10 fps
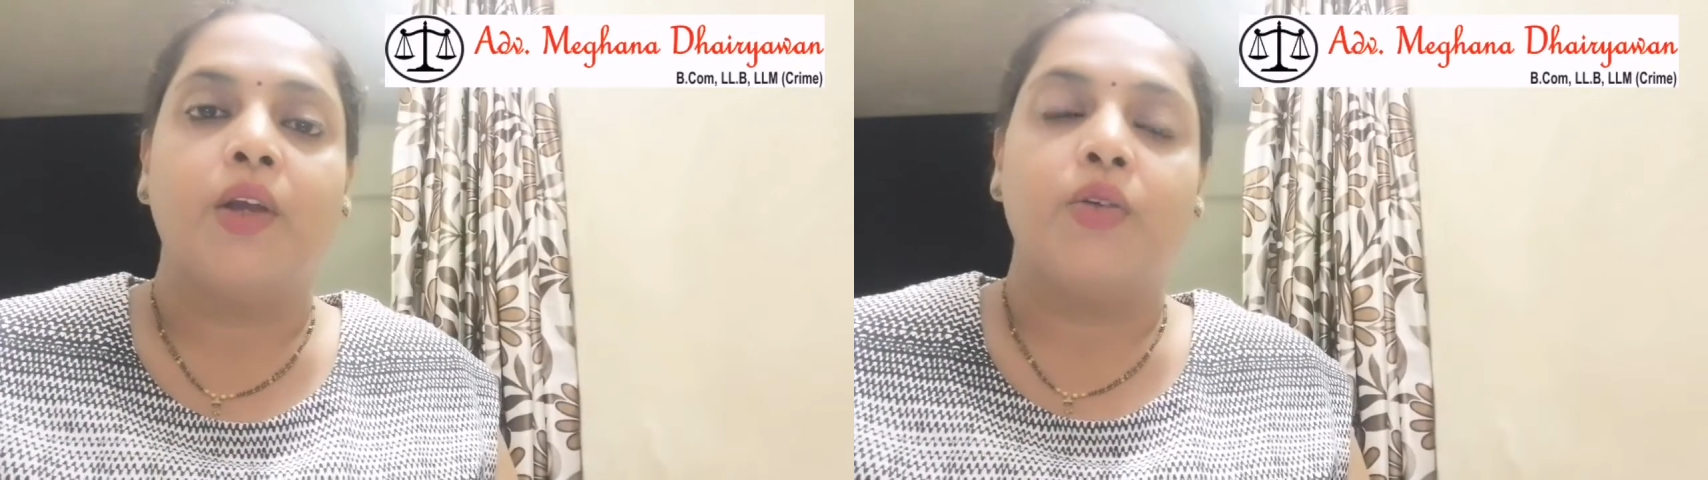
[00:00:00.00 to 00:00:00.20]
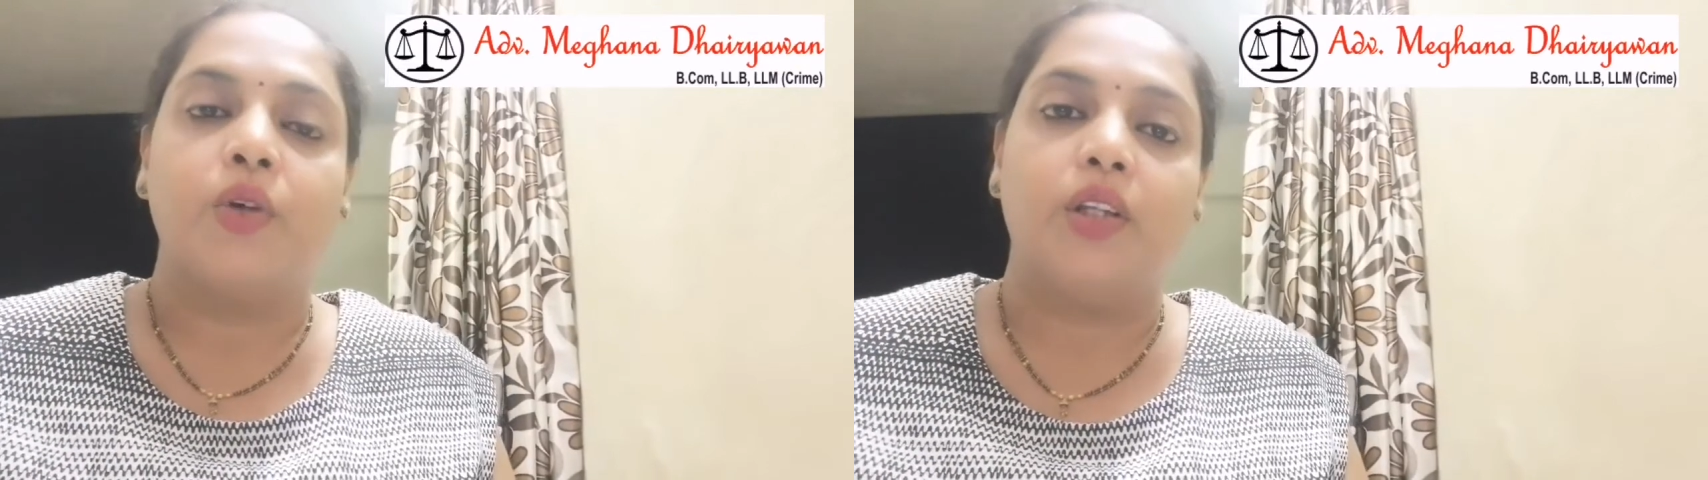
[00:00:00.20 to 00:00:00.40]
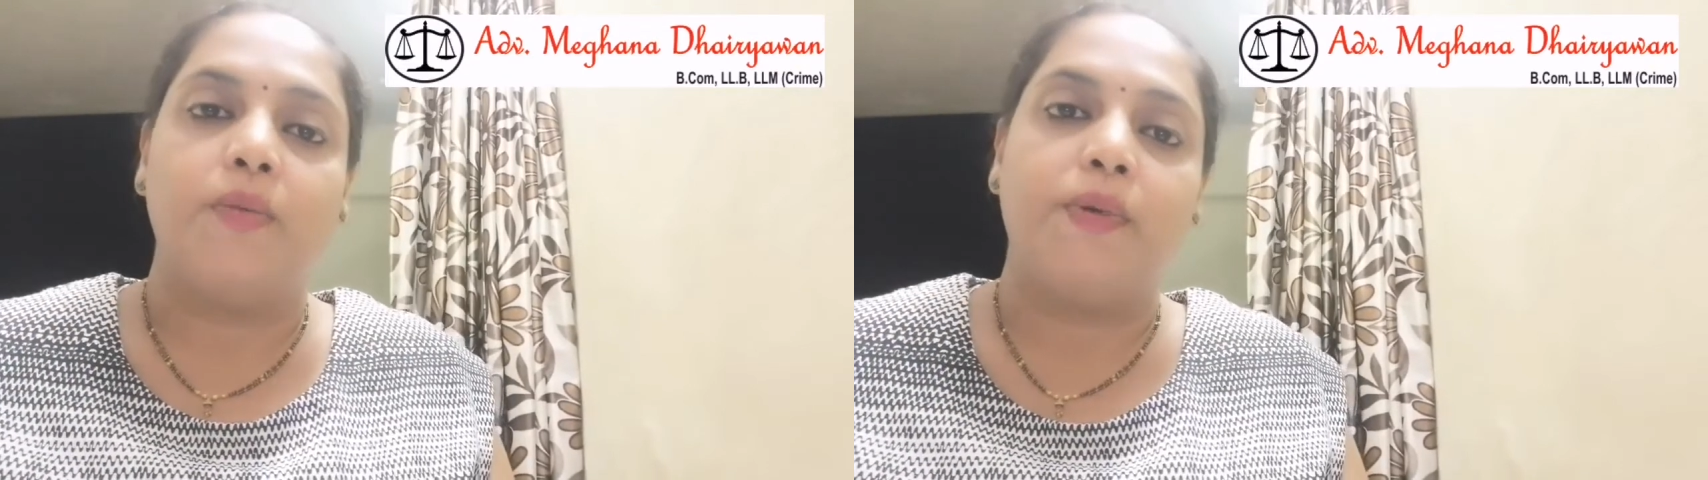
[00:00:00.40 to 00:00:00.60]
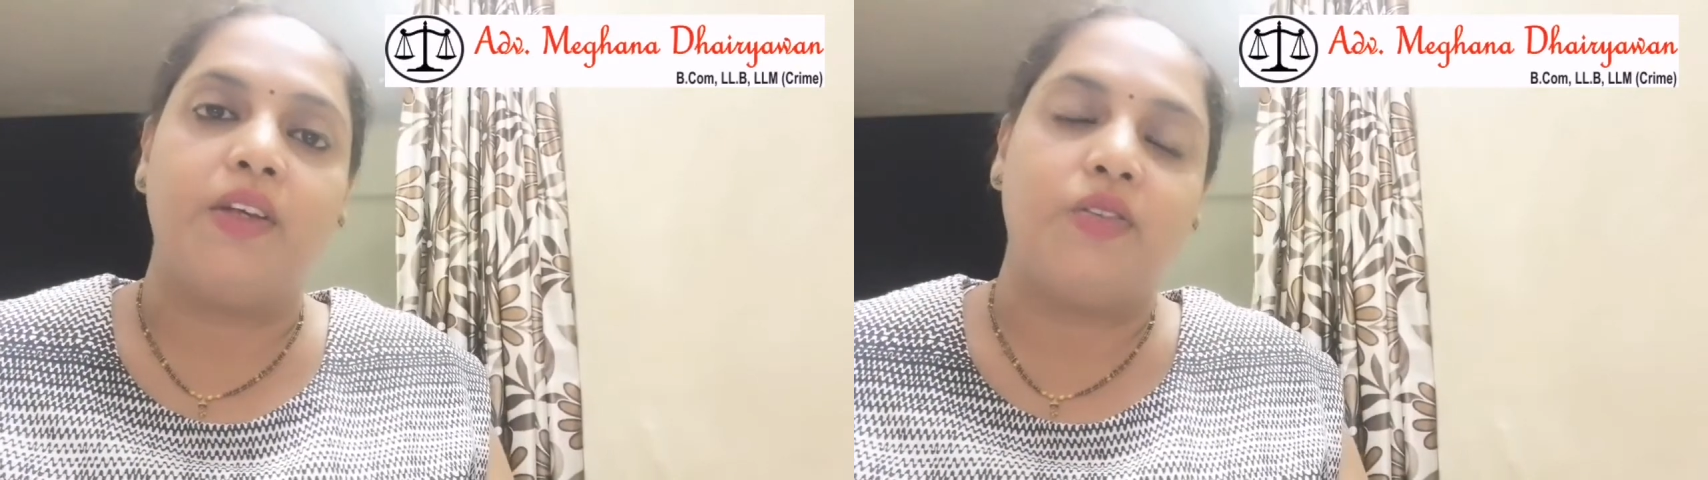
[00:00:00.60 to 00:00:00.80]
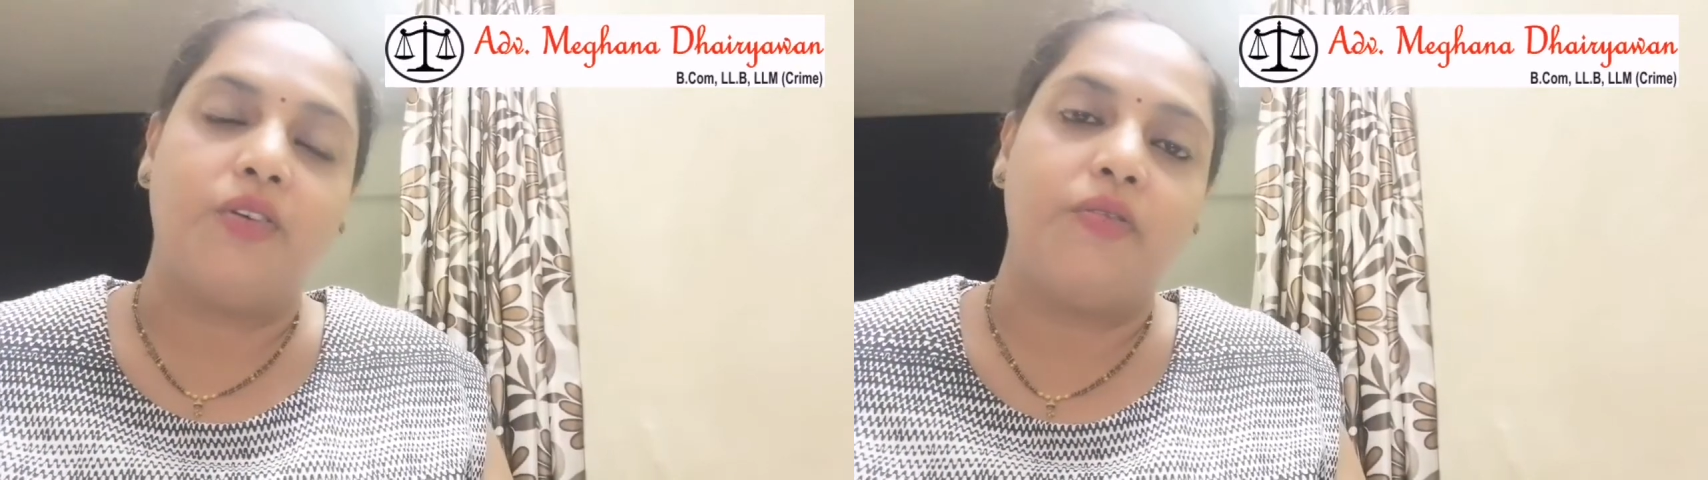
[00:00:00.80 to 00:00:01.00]
So the
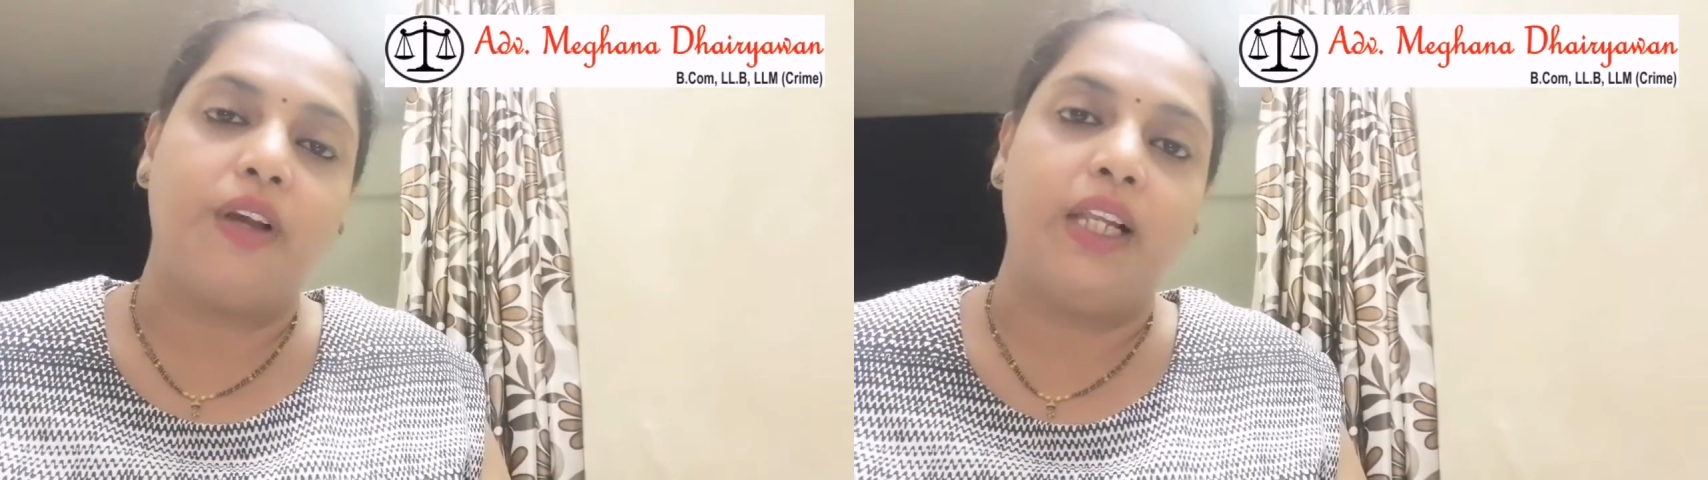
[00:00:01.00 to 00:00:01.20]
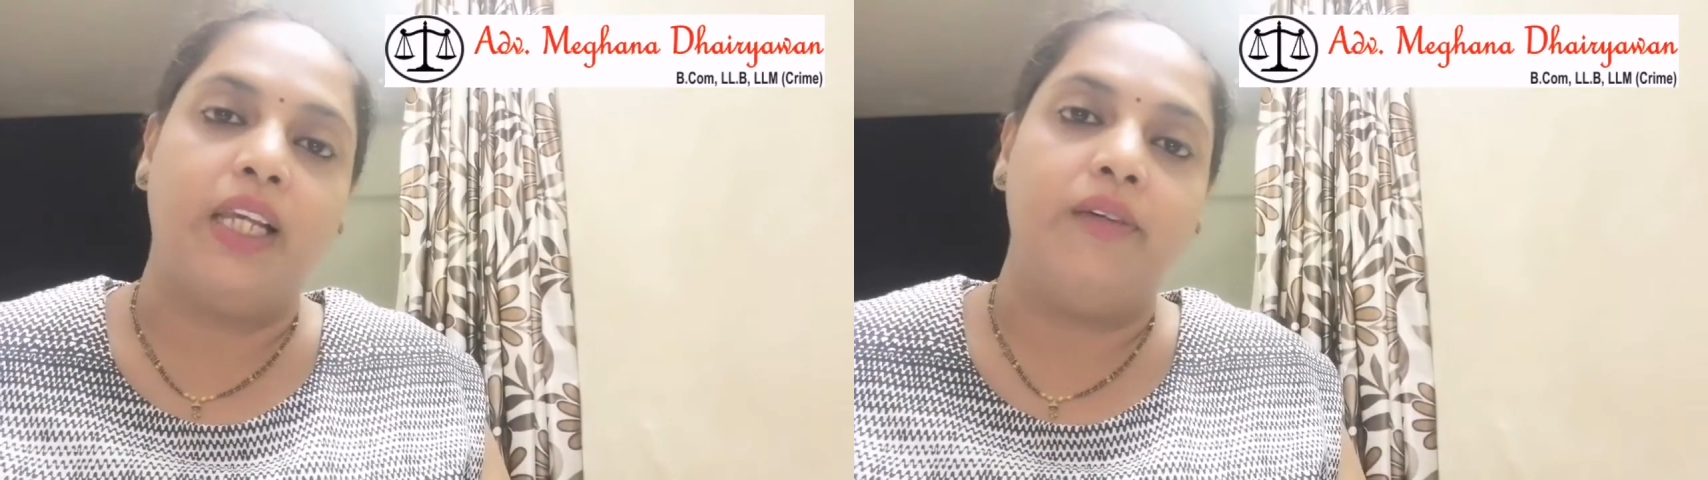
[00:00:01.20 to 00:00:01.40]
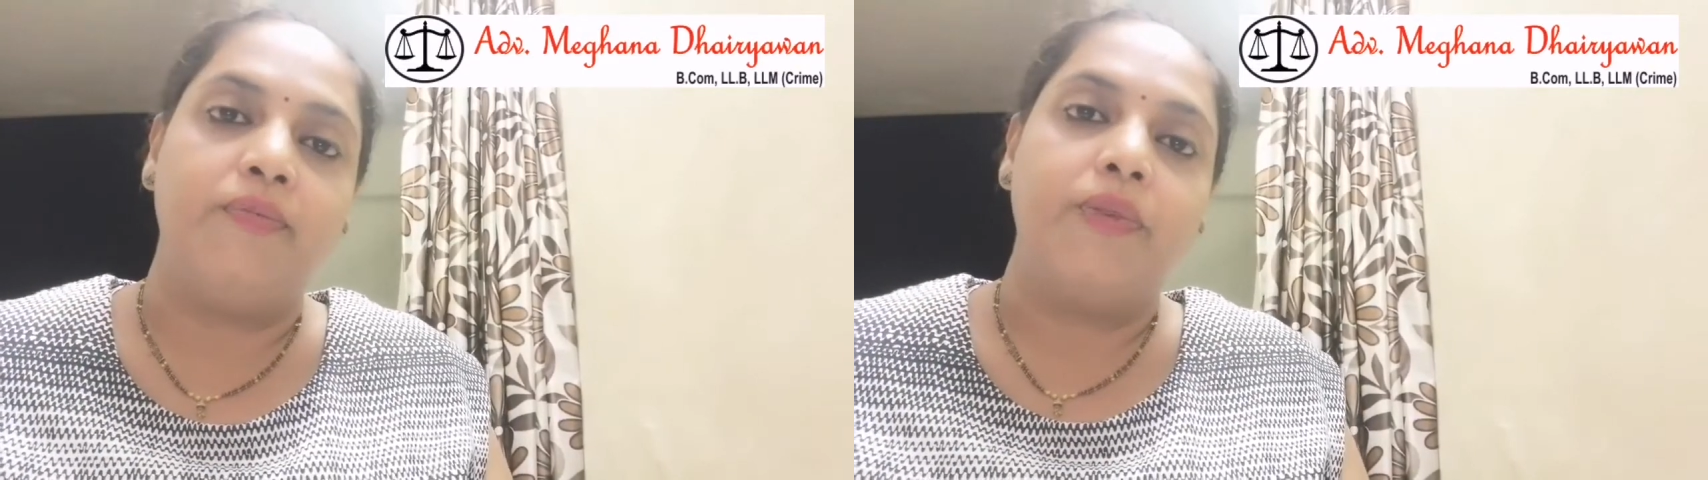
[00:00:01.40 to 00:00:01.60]
place of filing